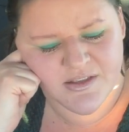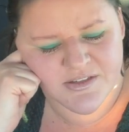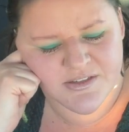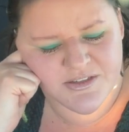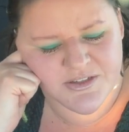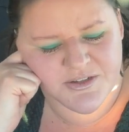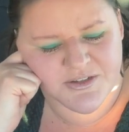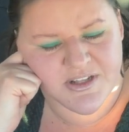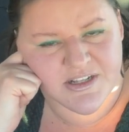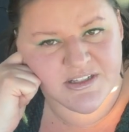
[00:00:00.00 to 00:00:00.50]

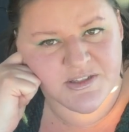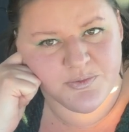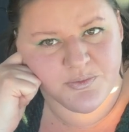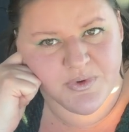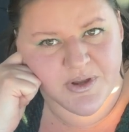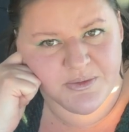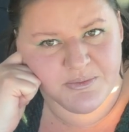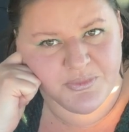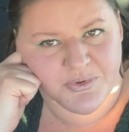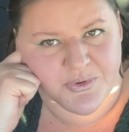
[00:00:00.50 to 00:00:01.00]
So that's
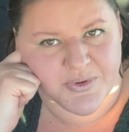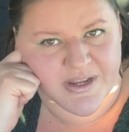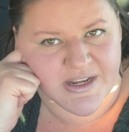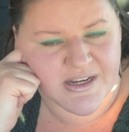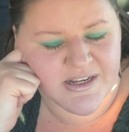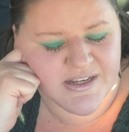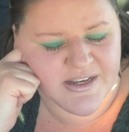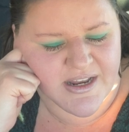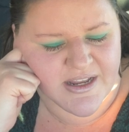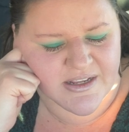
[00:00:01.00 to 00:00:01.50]
one
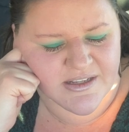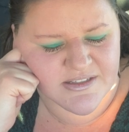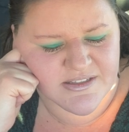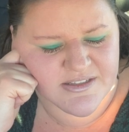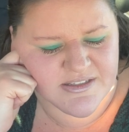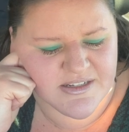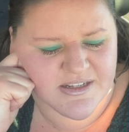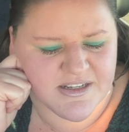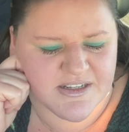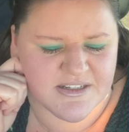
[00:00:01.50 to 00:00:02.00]
point.
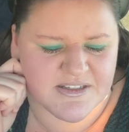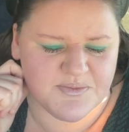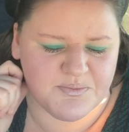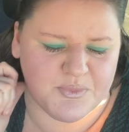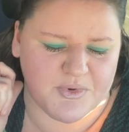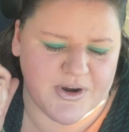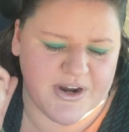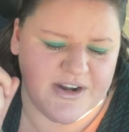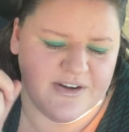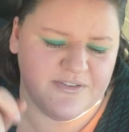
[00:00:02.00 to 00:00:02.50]
Next is
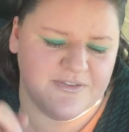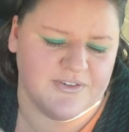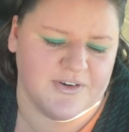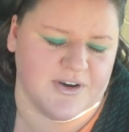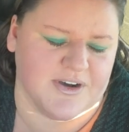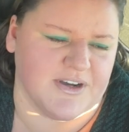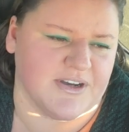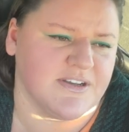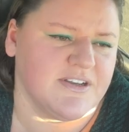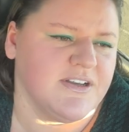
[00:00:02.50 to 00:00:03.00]
brain
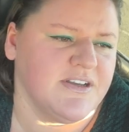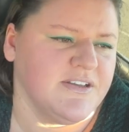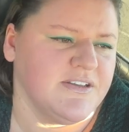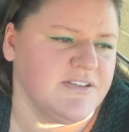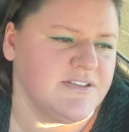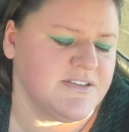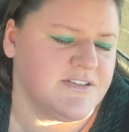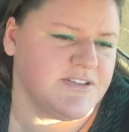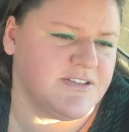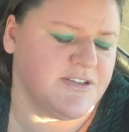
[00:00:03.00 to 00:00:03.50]
fog.
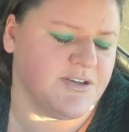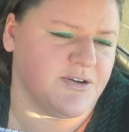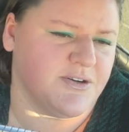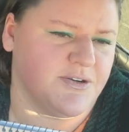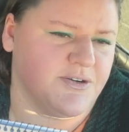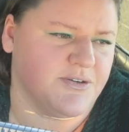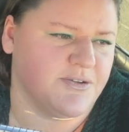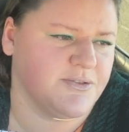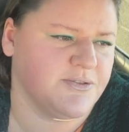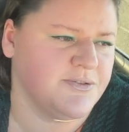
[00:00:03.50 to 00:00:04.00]

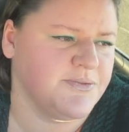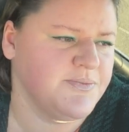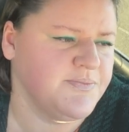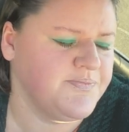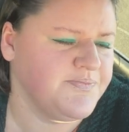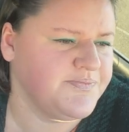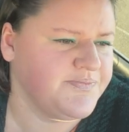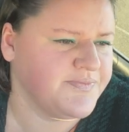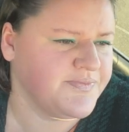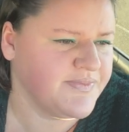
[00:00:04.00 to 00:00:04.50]
So,
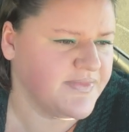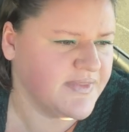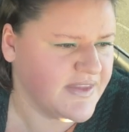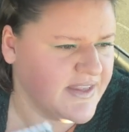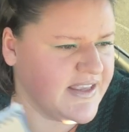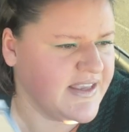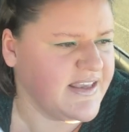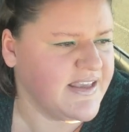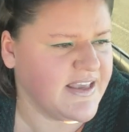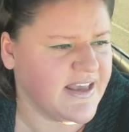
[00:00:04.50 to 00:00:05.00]

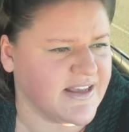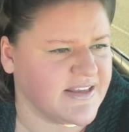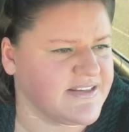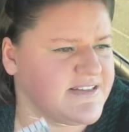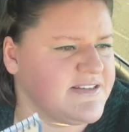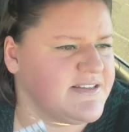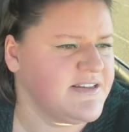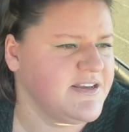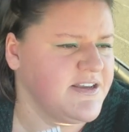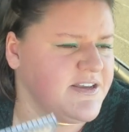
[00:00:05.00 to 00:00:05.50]

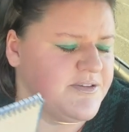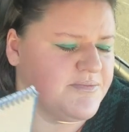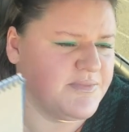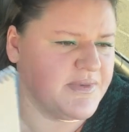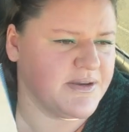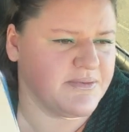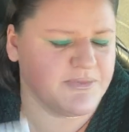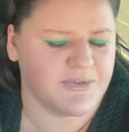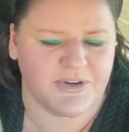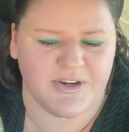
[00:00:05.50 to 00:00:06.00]
yes,
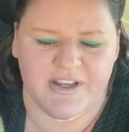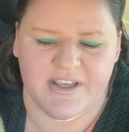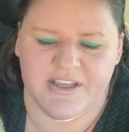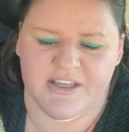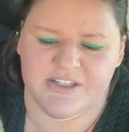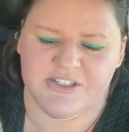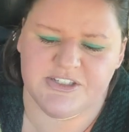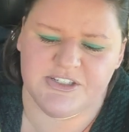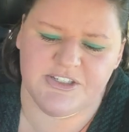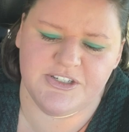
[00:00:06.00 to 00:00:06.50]
memory
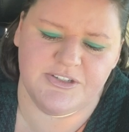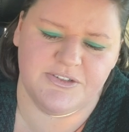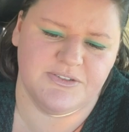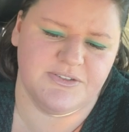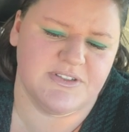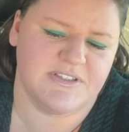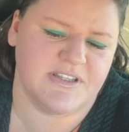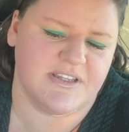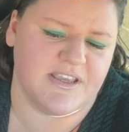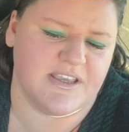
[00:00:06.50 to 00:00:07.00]

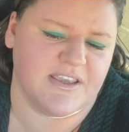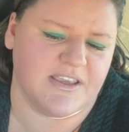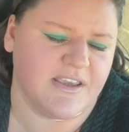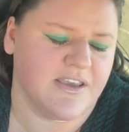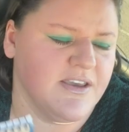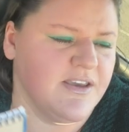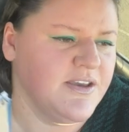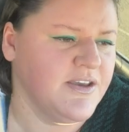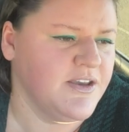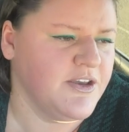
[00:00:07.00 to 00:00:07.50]
issues, like,
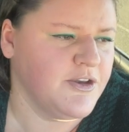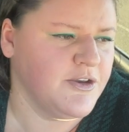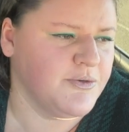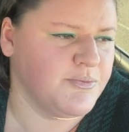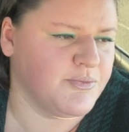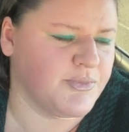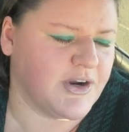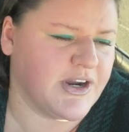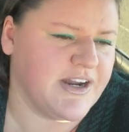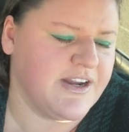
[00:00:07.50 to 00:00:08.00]

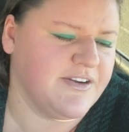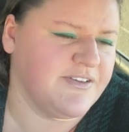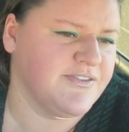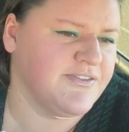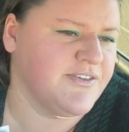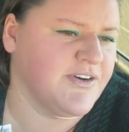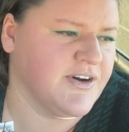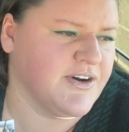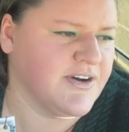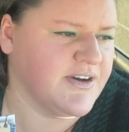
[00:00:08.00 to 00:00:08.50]
brain
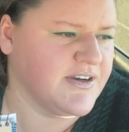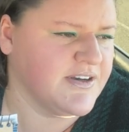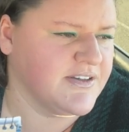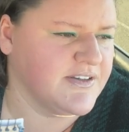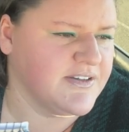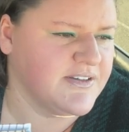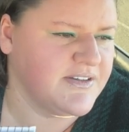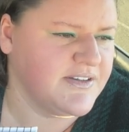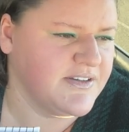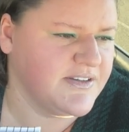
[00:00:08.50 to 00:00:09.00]

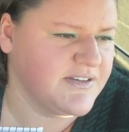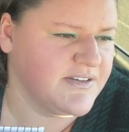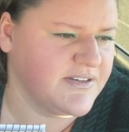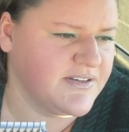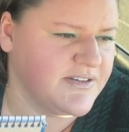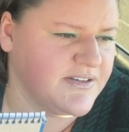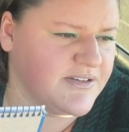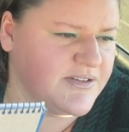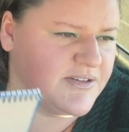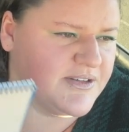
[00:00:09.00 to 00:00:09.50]
fog,
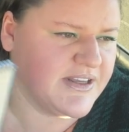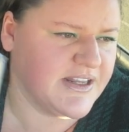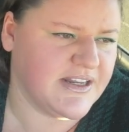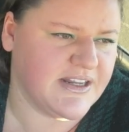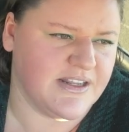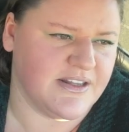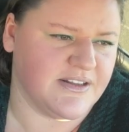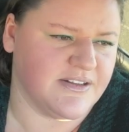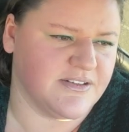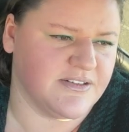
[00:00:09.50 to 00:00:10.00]

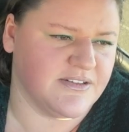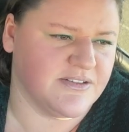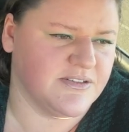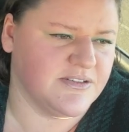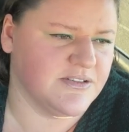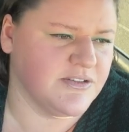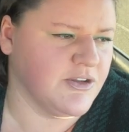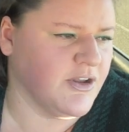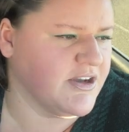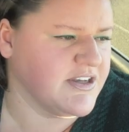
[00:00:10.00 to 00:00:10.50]
getting
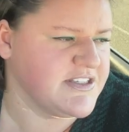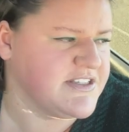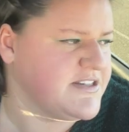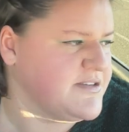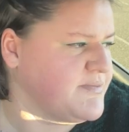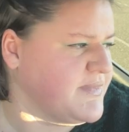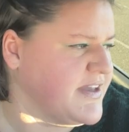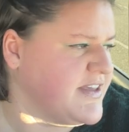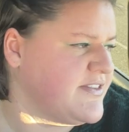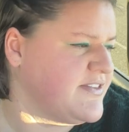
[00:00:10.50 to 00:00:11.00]
lost in
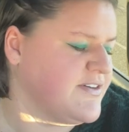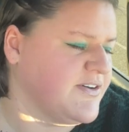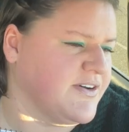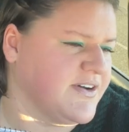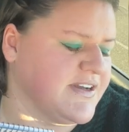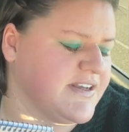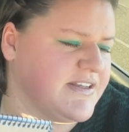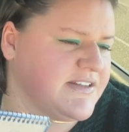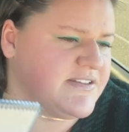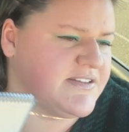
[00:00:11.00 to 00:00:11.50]
my
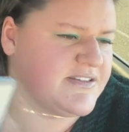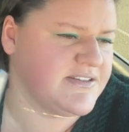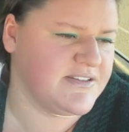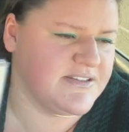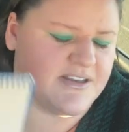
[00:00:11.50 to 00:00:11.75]
thoughts,